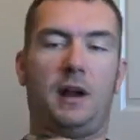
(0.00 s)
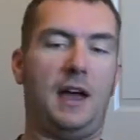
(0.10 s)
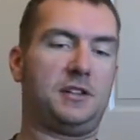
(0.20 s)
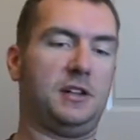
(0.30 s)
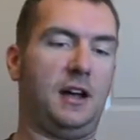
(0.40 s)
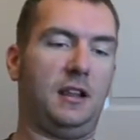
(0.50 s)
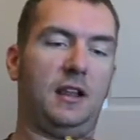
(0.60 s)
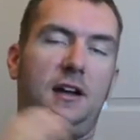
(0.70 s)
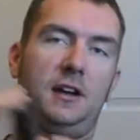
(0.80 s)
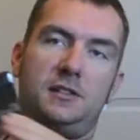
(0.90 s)
But I actually kind of
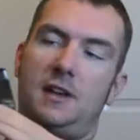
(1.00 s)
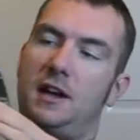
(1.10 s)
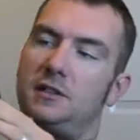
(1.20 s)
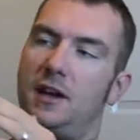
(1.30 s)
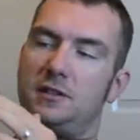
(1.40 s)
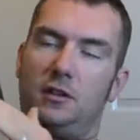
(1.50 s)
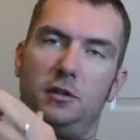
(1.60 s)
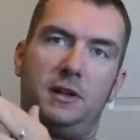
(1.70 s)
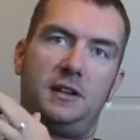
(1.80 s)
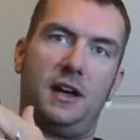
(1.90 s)
like it because it actually has a
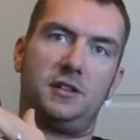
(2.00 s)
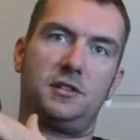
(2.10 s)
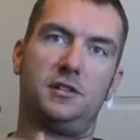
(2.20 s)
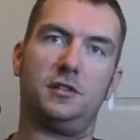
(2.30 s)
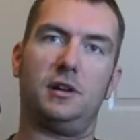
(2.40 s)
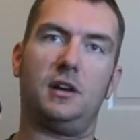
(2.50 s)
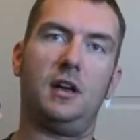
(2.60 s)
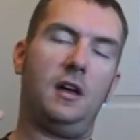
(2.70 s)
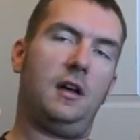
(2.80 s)
little bit of texture to it.